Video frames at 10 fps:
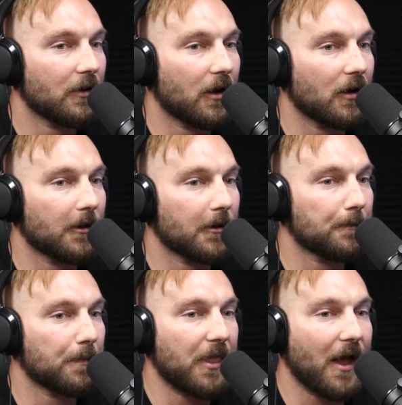
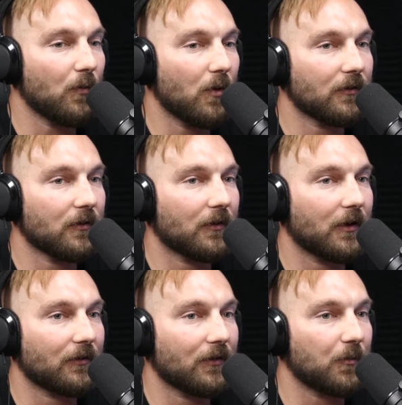That wasn't
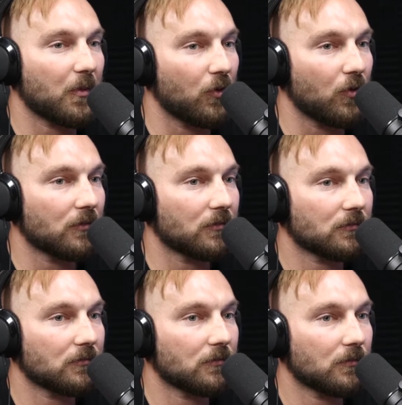acceptable,
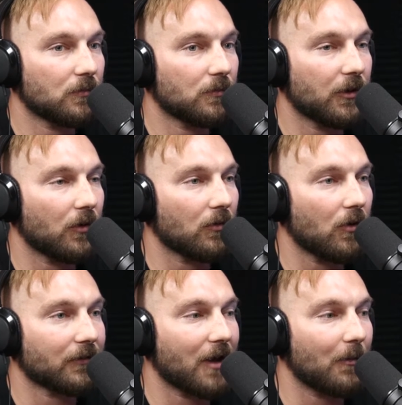a
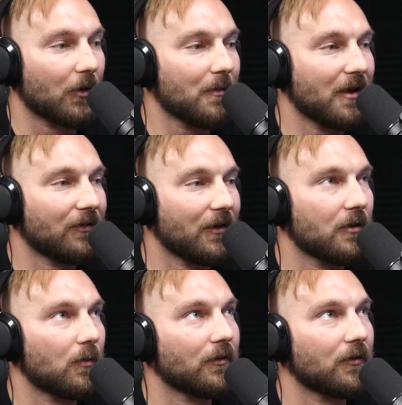long time ago. I'm not saying
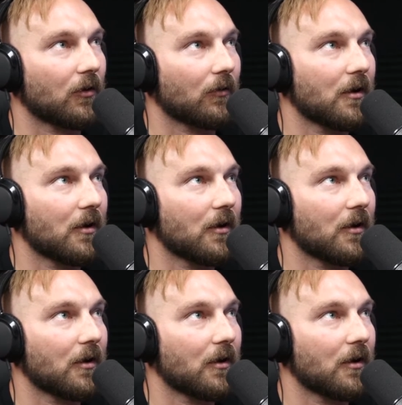there wasn't grunt